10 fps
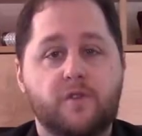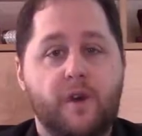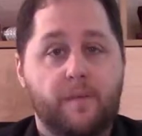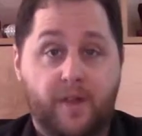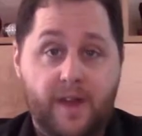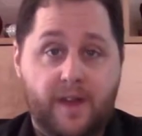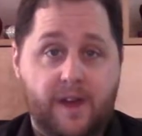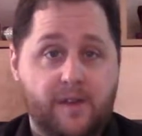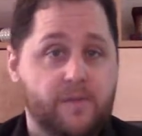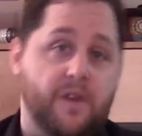I play
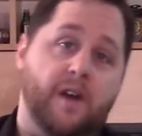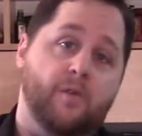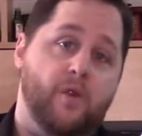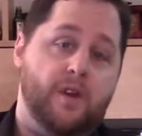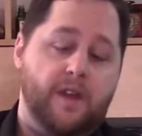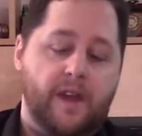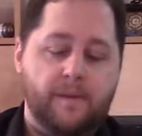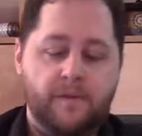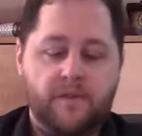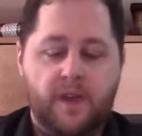games, I run
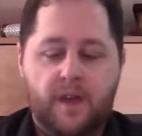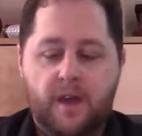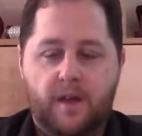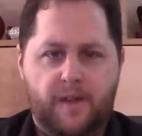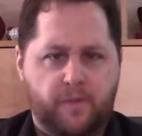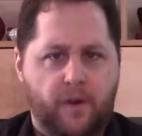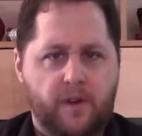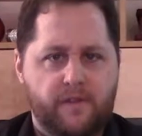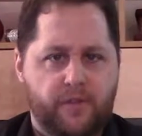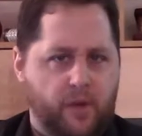games. That's part
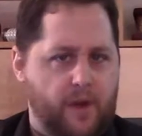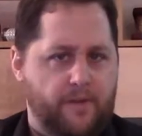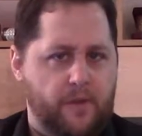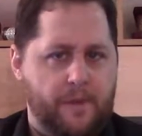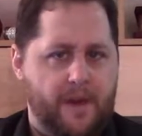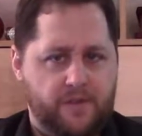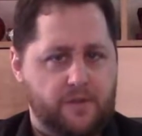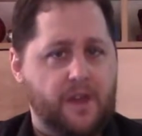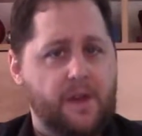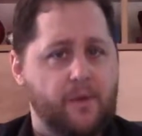of the Crafty
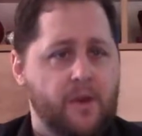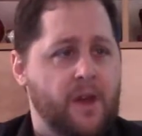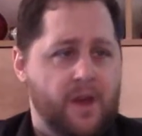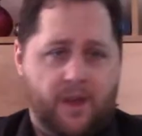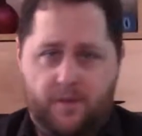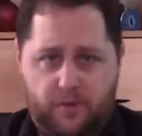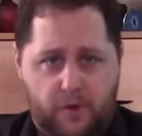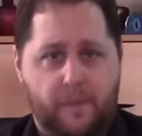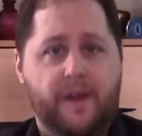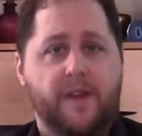Bastard Gamer. You're
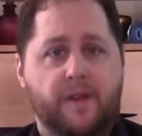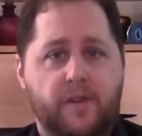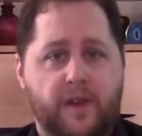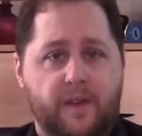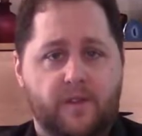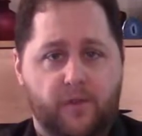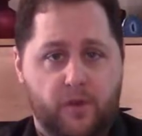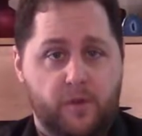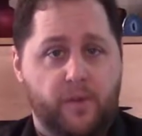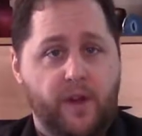making things for
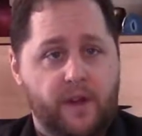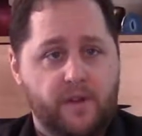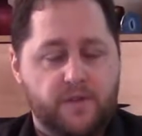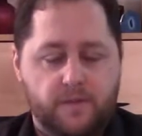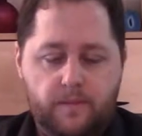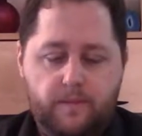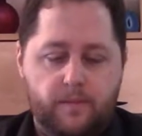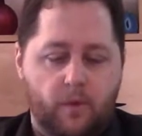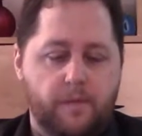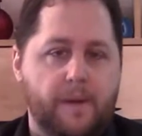your players,
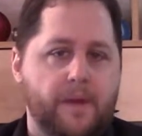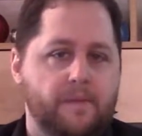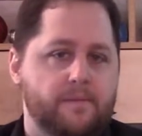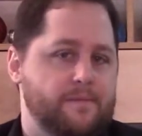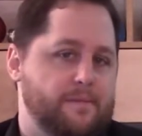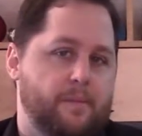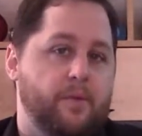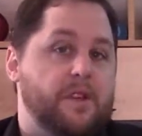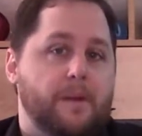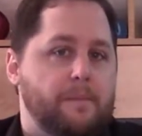or maybe
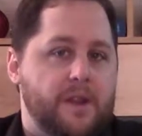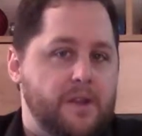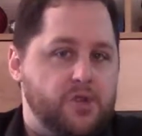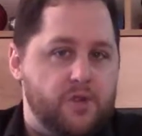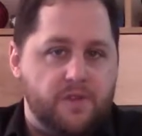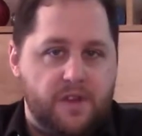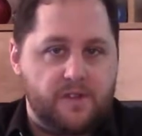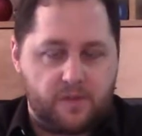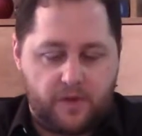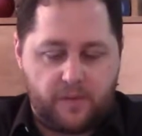bringing miniatures
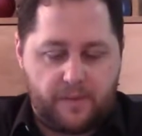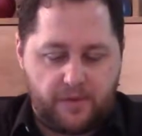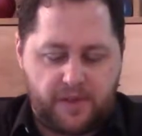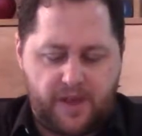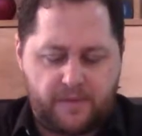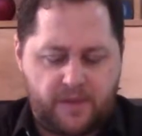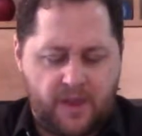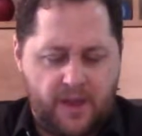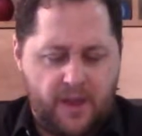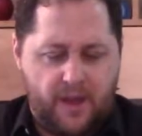into other people's games.
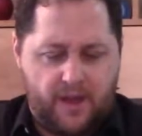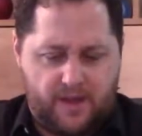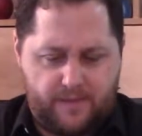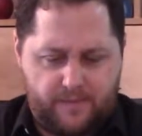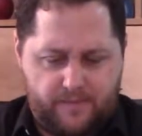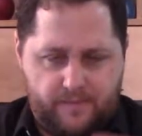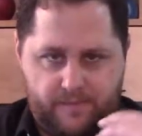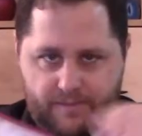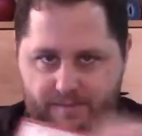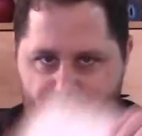I'm
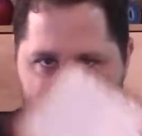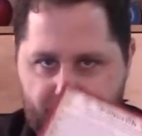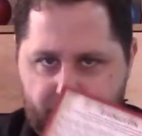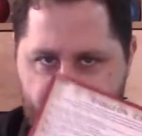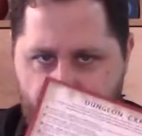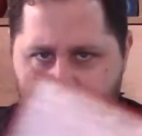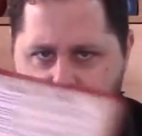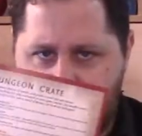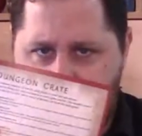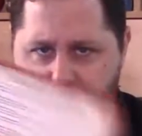very
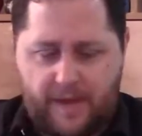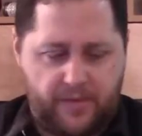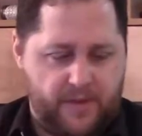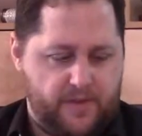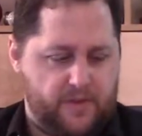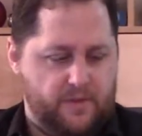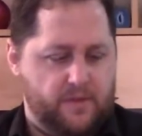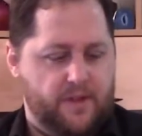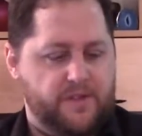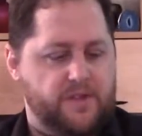excited about this, so
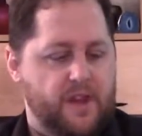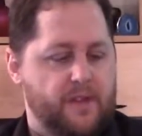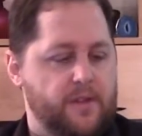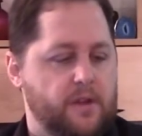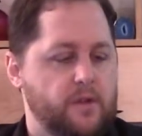let's dive in.